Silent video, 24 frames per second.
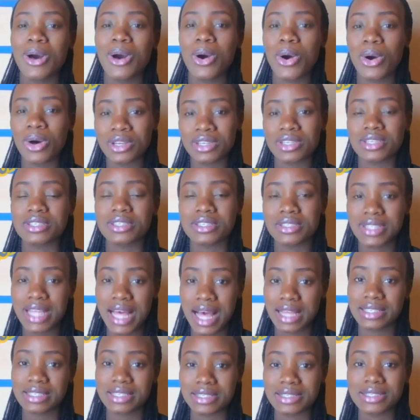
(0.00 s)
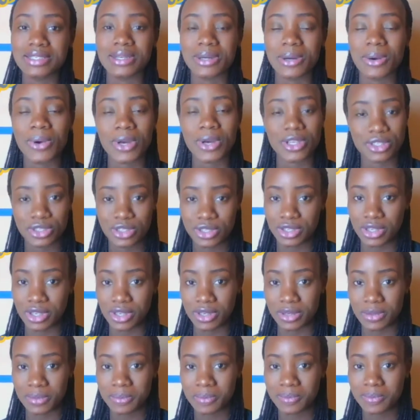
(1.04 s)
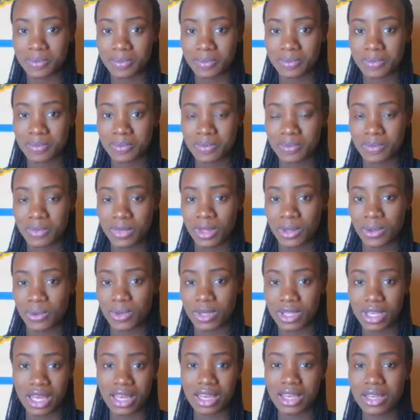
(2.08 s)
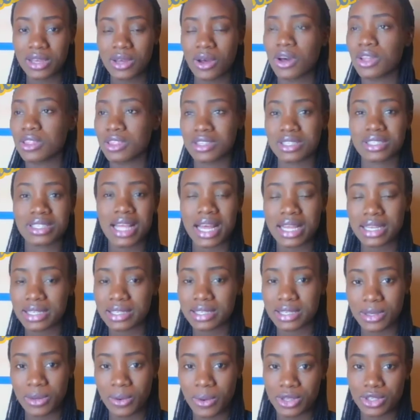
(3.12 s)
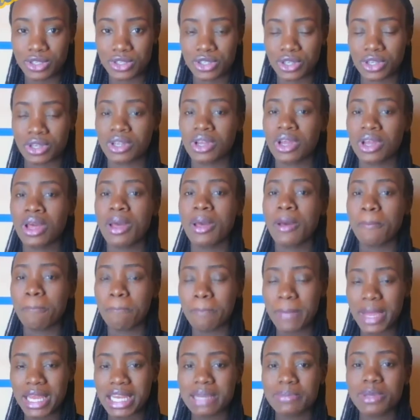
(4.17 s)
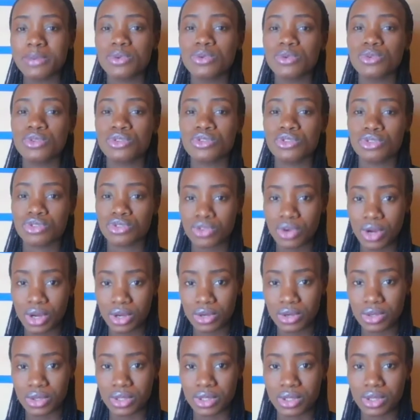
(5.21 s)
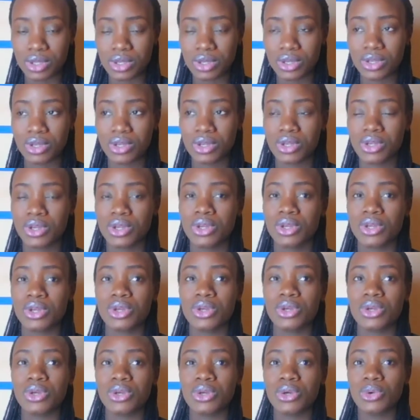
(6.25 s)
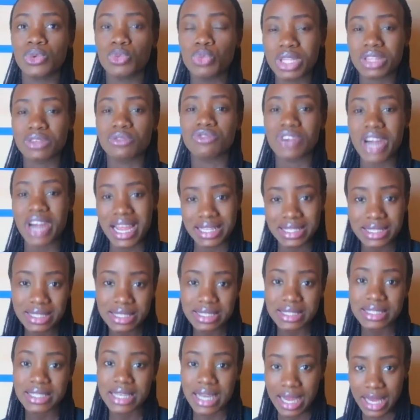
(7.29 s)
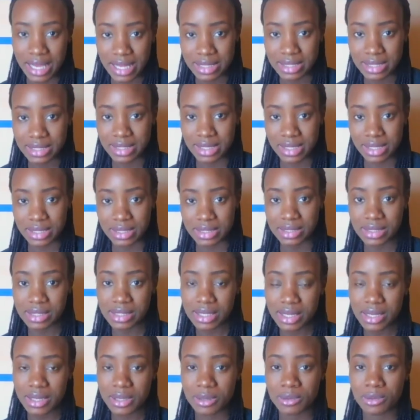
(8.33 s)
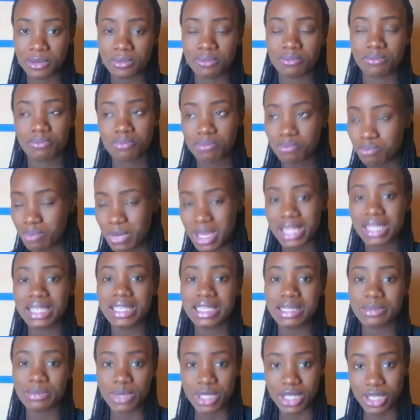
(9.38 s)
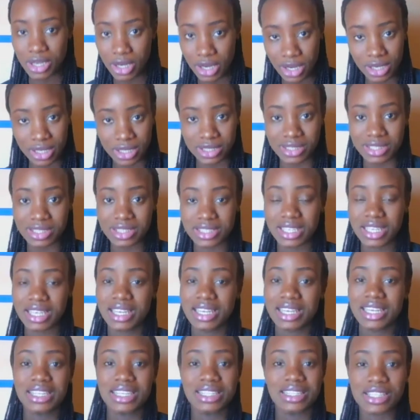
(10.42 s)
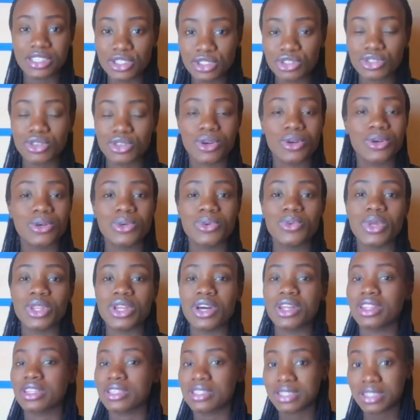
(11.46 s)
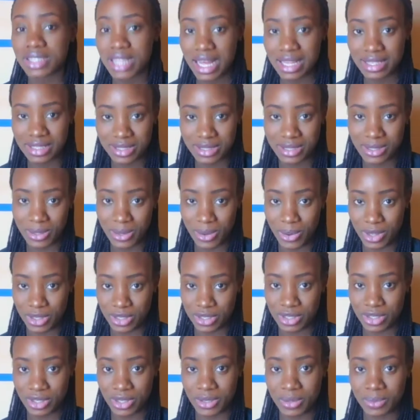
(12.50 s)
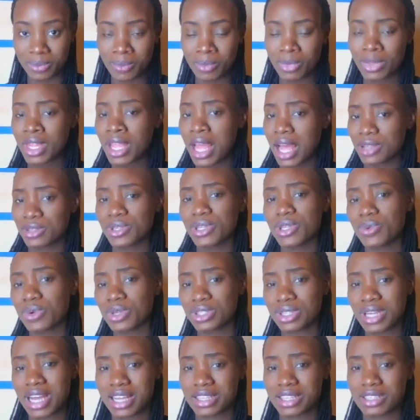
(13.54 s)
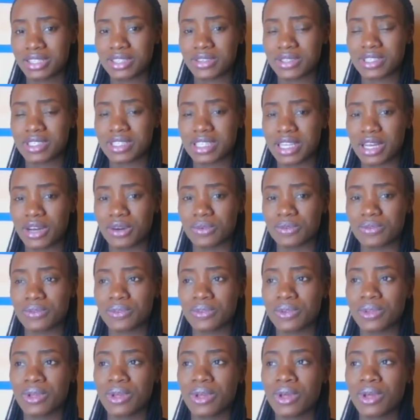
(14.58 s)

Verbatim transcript: understanding the question. Okay, understanding the question. Many people struggle with writing their essays mainly because they struggle with understanding the question. And so you want to ask yourself,